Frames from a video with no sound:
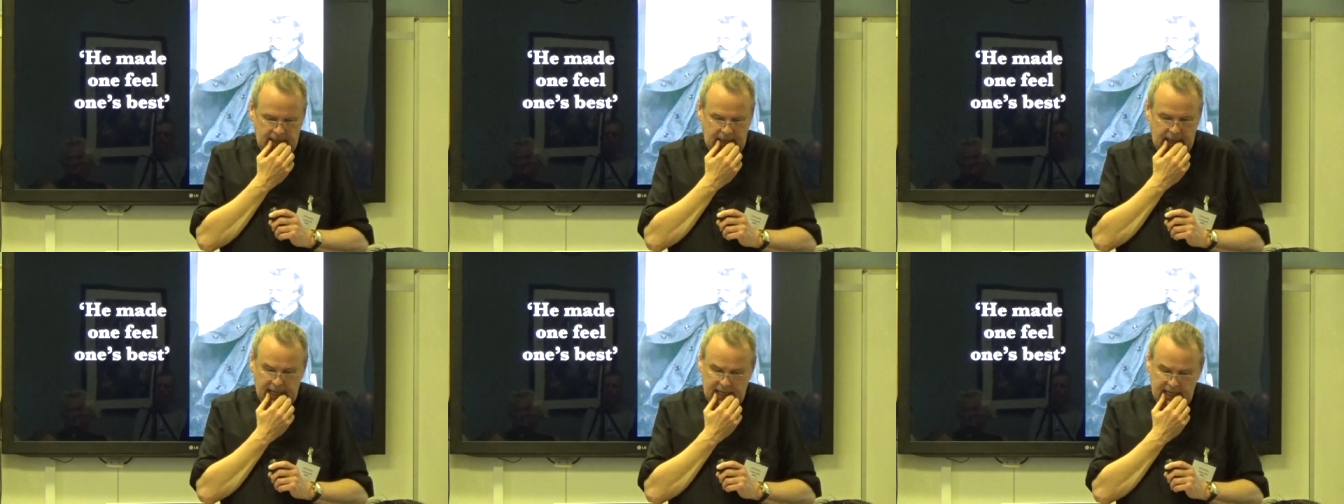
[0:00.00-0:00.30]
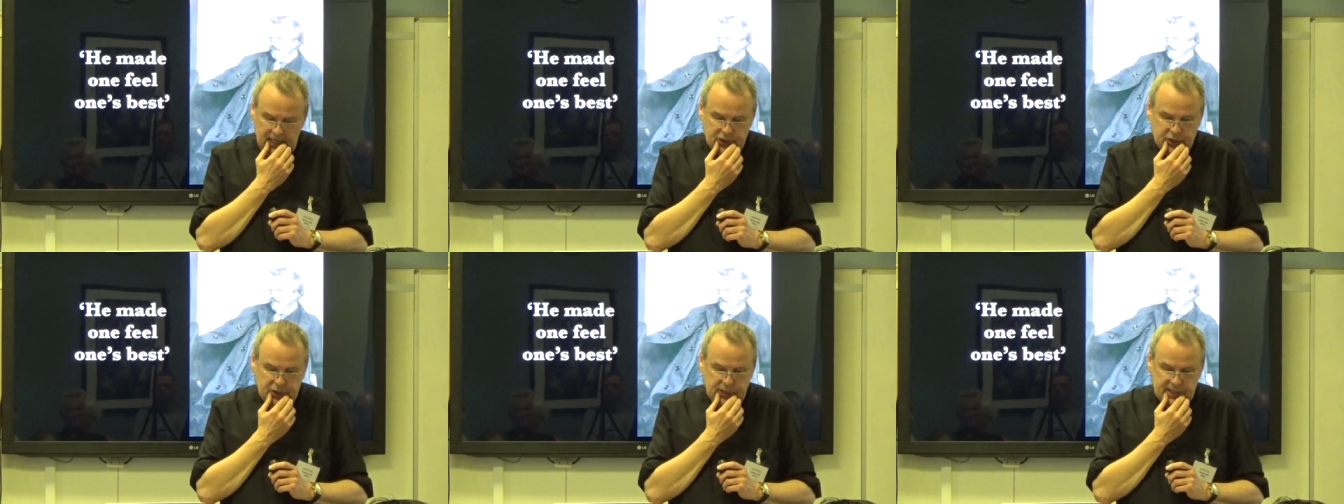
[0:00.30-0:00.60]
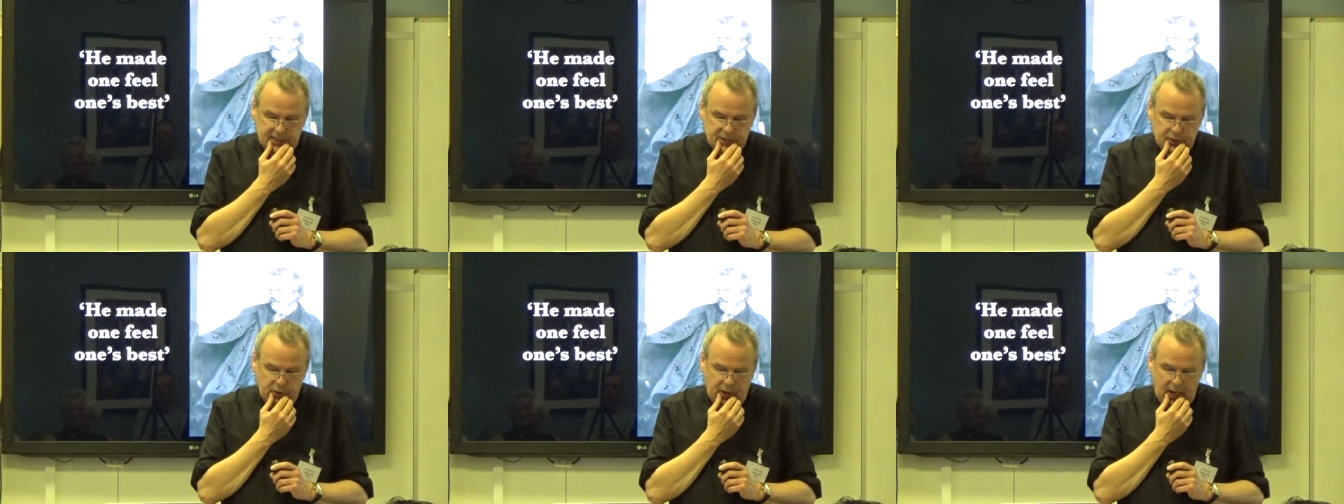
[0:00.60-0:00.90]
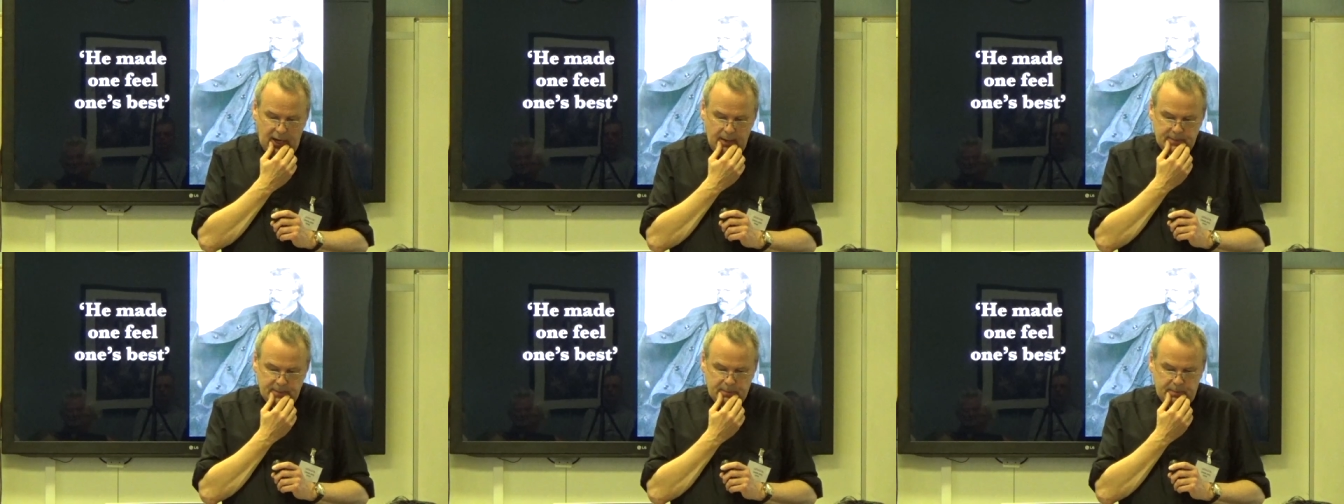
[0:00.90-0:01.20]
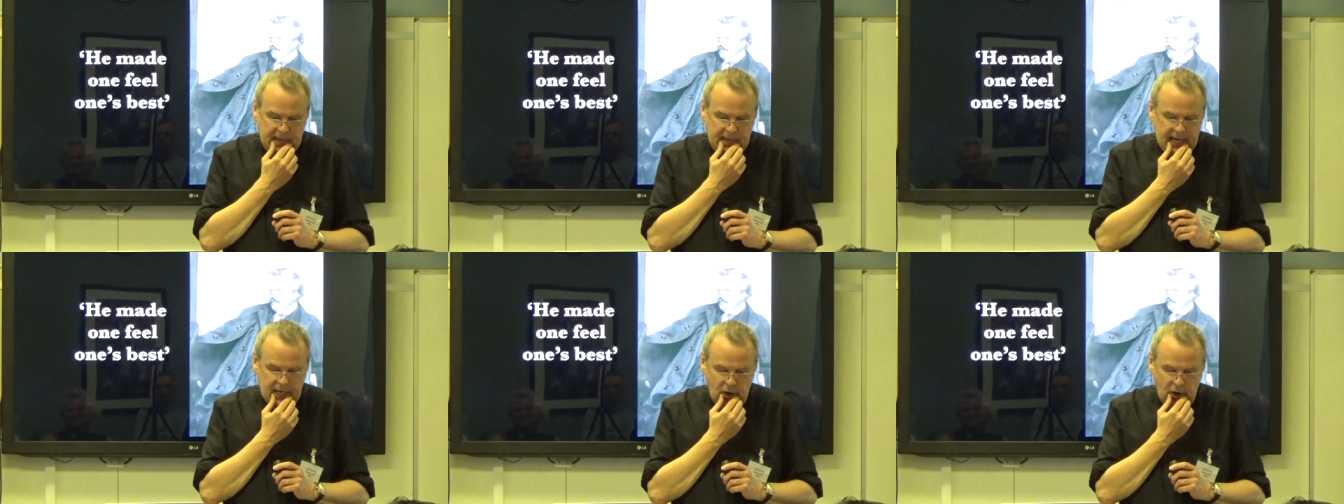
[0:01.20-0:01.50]
In it she describes
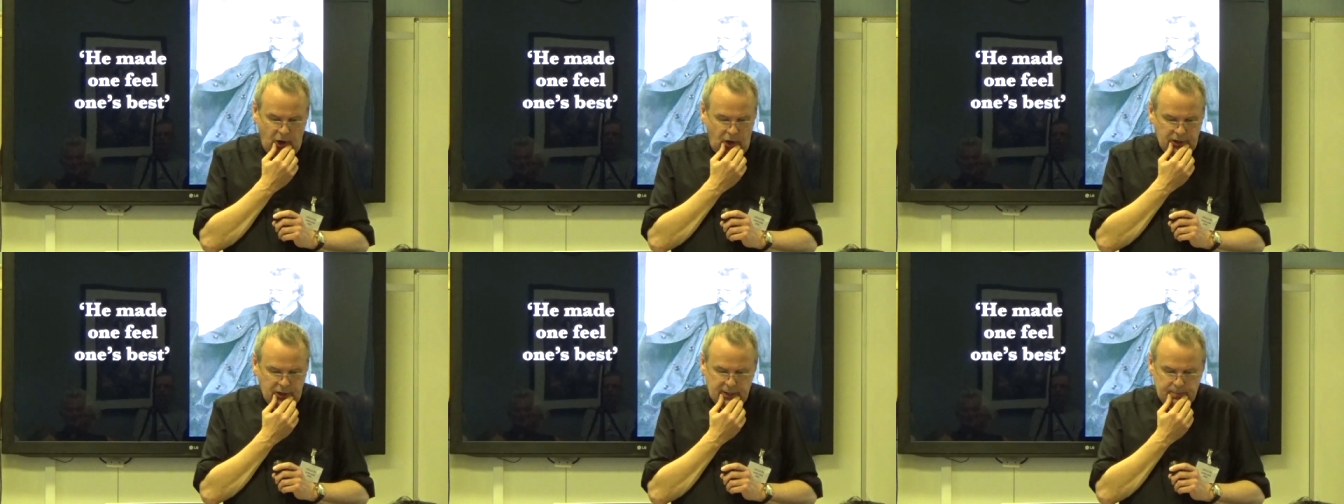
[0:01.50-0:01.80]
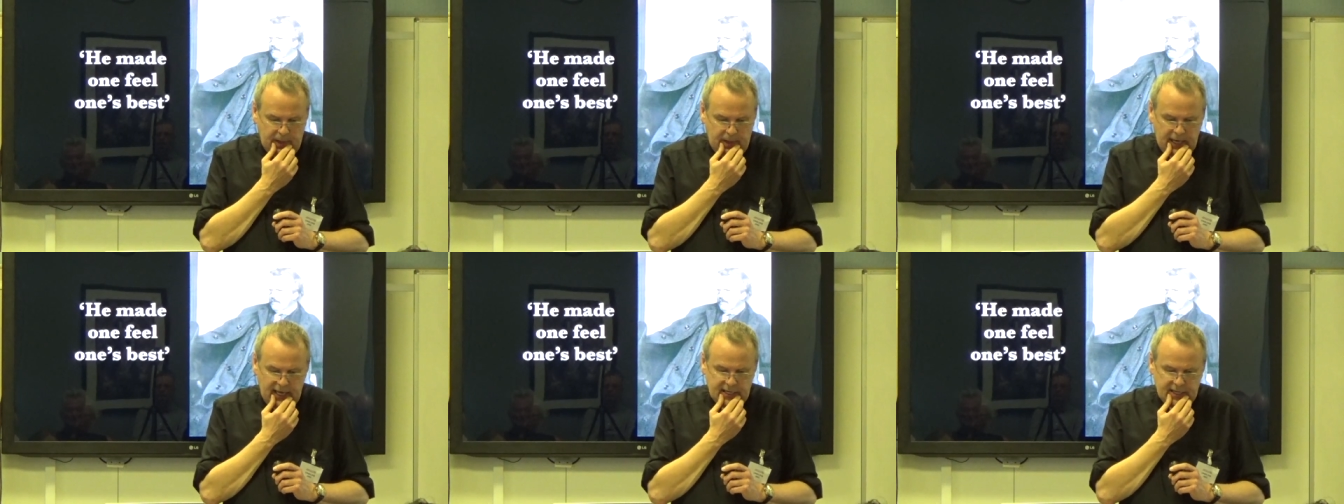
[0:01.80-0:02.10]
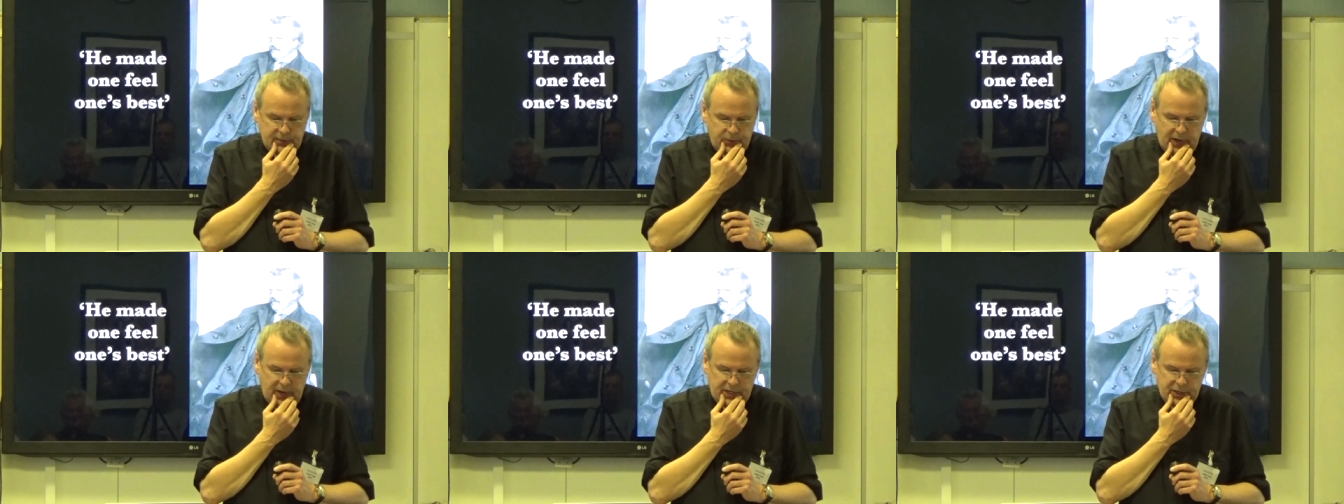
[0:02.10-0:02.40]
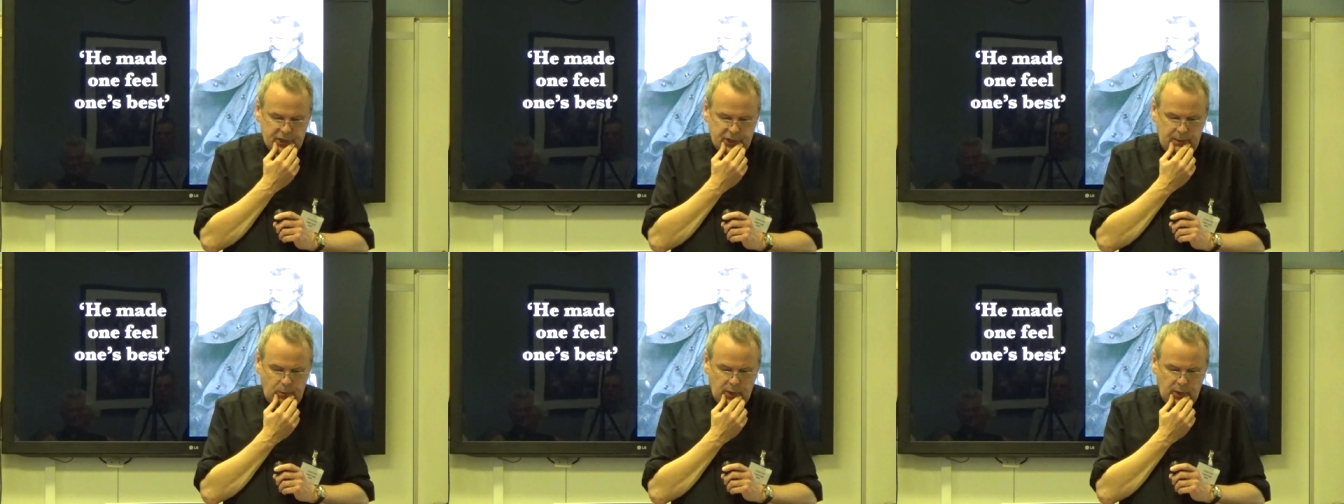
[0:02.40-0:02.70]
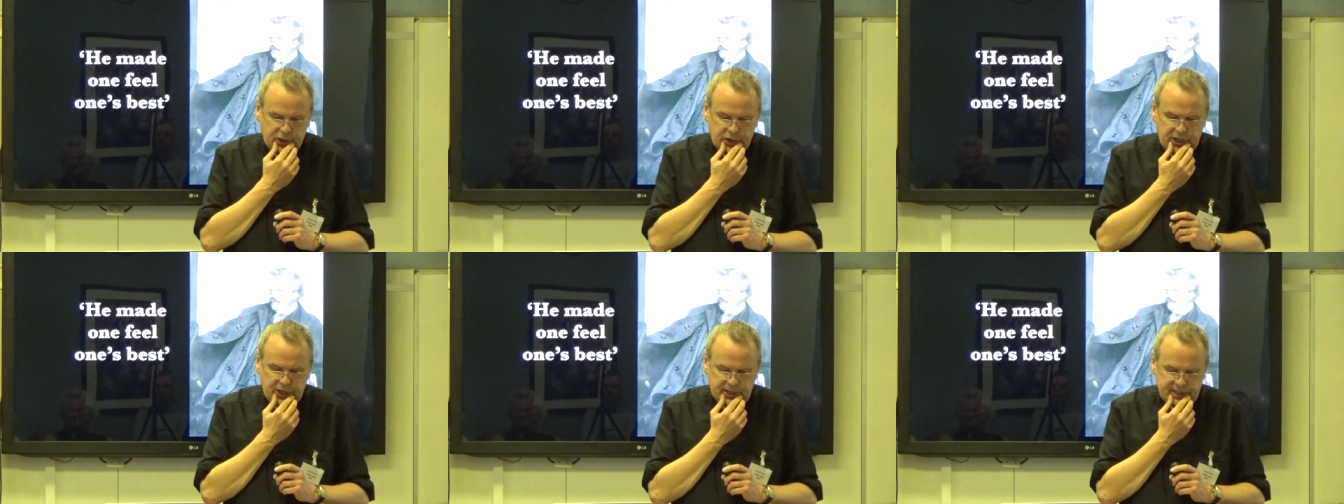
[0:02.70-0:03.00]
being honoured by his friendship,
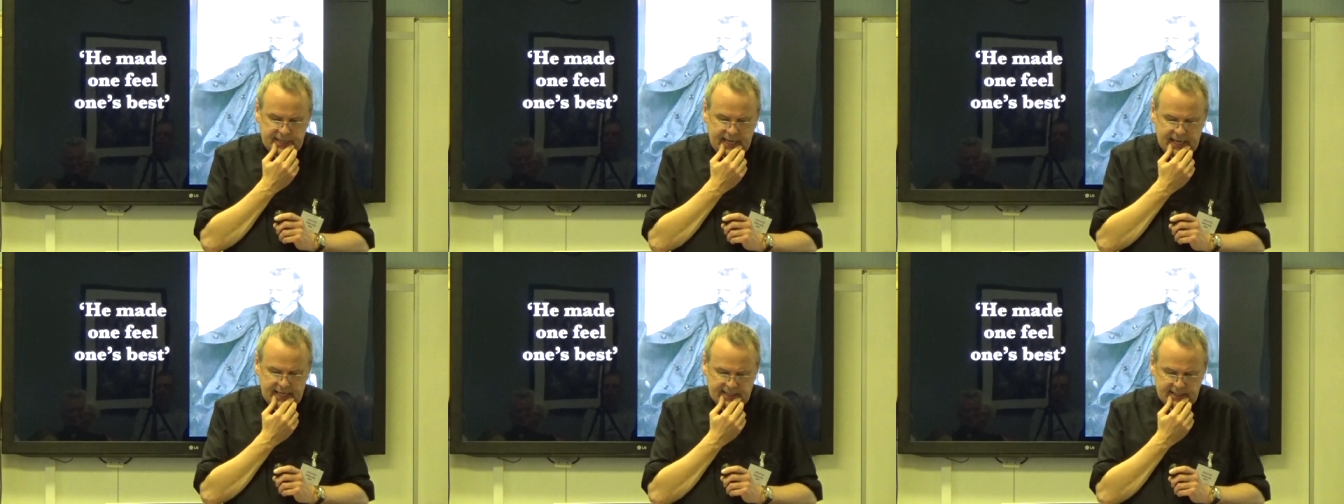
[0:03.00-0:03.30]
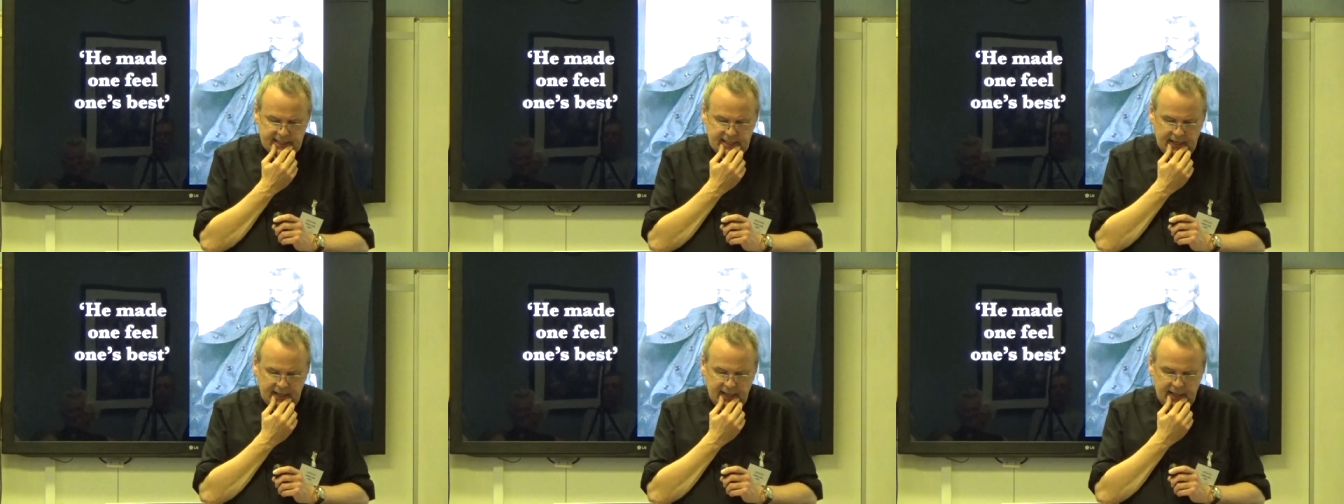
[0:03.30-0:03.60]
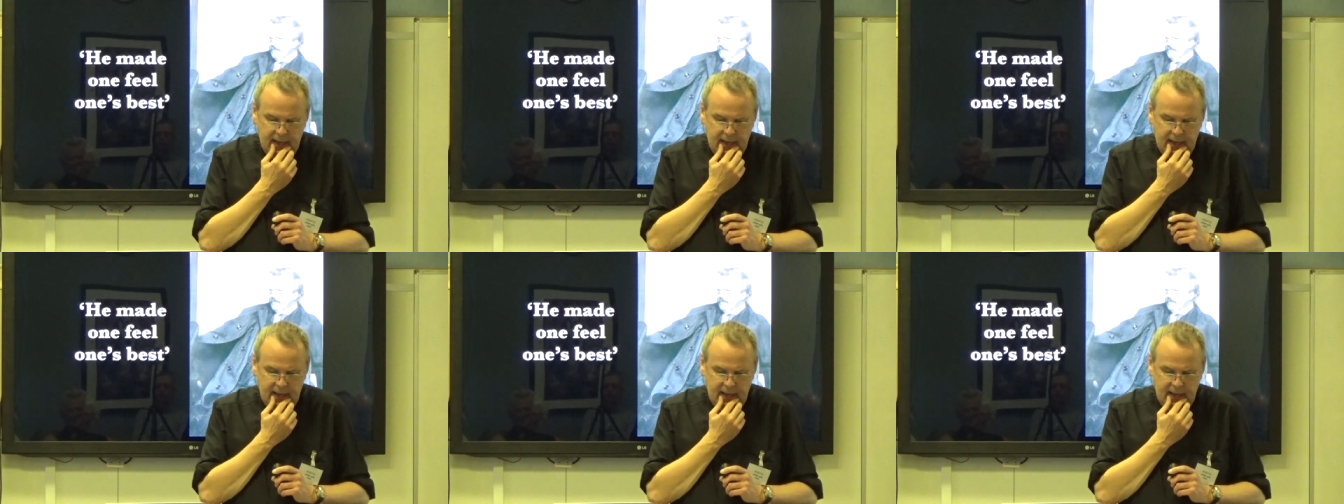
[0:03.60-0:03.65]
which she says